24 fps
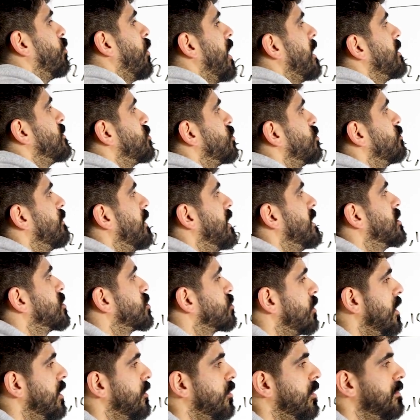y2 minus
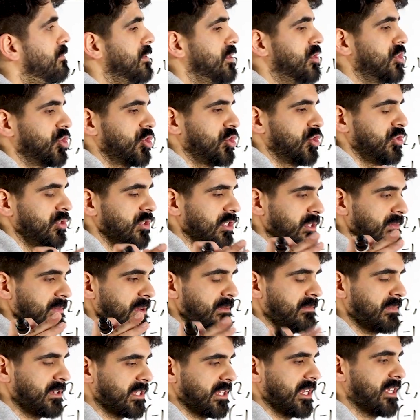y1 because students
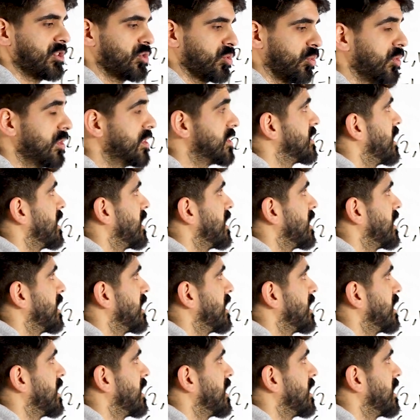make mistakes all the